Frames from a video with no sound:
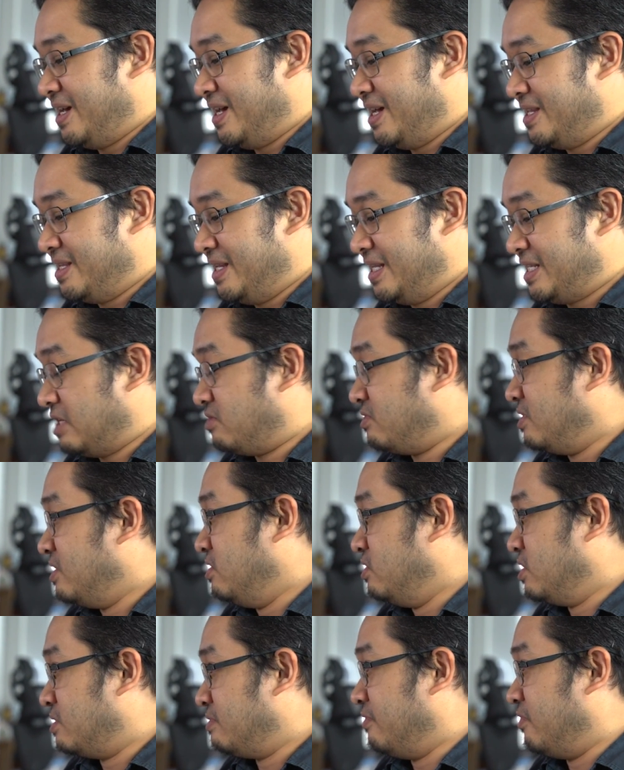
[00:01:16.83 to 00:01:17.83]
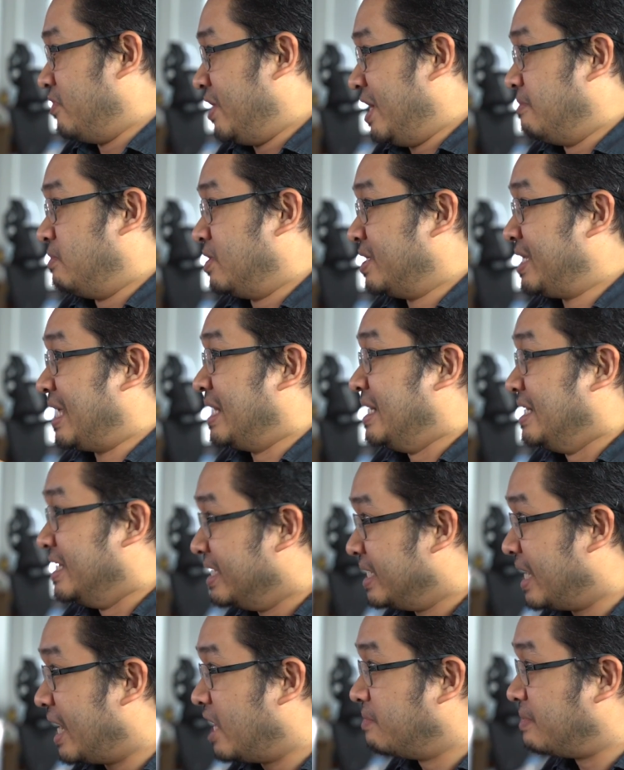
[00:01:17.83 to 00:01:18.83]
And that's actually useful for AI because you can
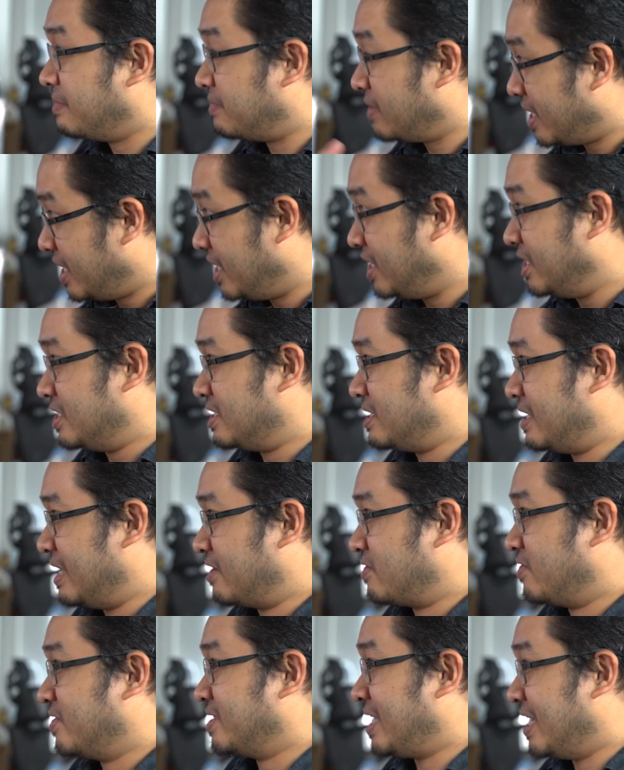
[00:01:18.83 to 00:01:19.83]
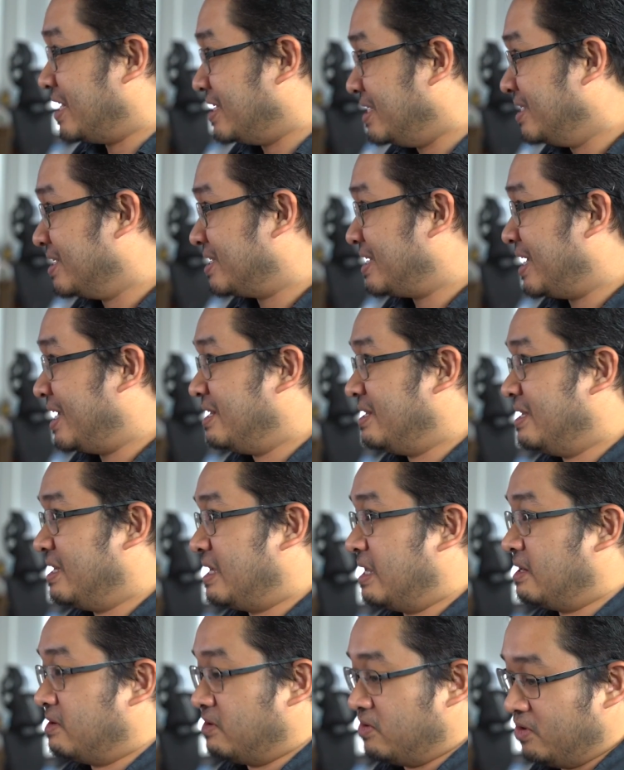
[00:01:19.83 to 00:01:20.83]
learn how people age across 10 years, and
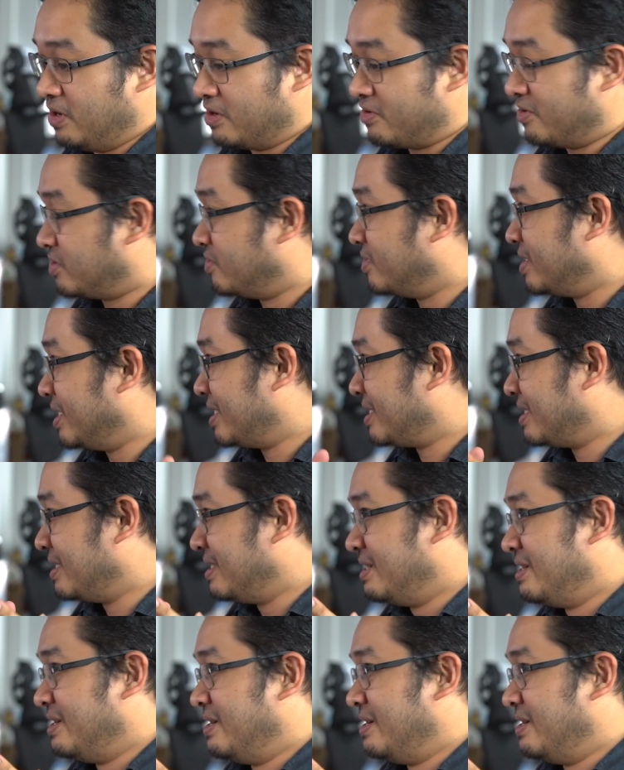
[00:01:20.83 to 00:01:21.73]
it can go across not just